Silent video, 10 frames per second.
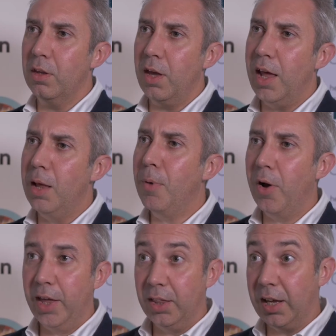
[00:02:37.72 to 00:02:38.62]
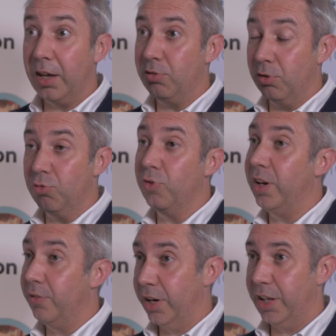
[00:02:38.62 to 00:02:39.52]
LMI and data is
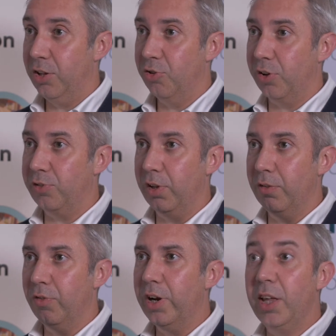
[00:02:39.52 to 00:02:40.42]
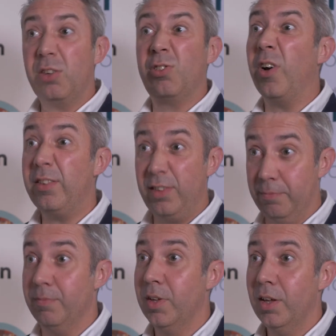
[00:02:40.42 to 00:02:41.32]
really interesting and really
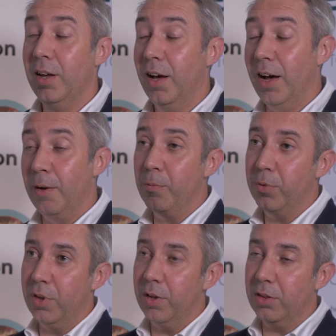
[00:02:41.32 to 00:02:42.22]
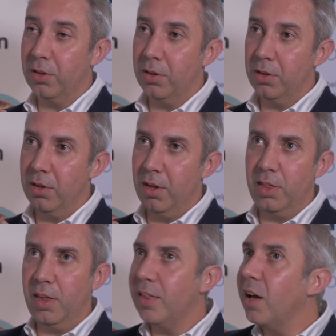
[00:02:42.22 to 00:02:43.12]
exciting.
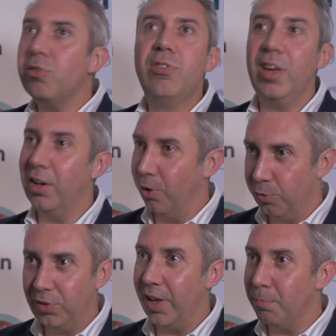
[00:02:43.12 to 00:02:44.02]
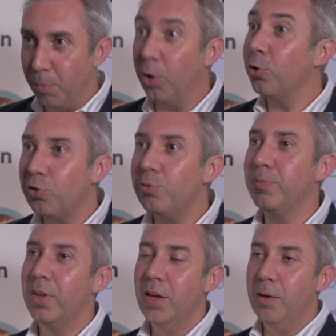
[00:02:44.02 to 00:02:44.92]
It does tick an Ofsted box,
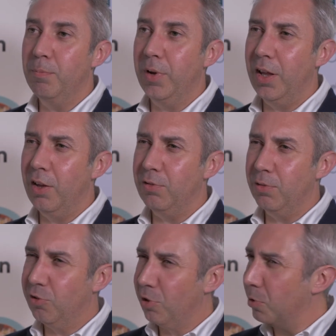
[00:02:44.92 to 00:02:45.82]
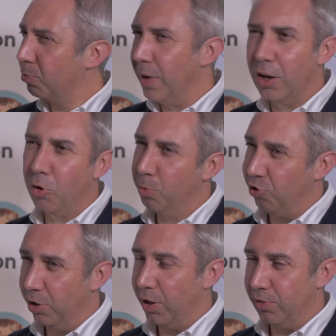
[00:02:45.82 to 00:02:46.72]
but there's so much bigger
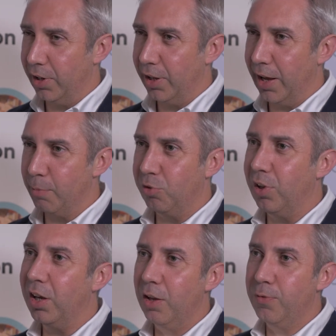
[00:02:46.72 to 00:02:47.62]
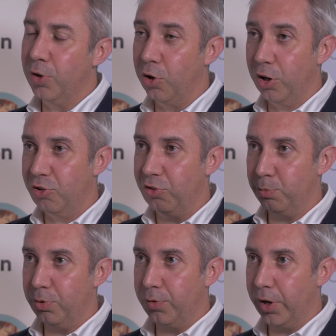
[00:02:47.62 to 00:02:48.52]
opportunity than that, particularly for colleges
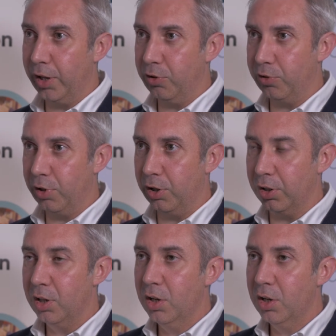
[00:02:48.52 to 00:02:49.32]
and providers to look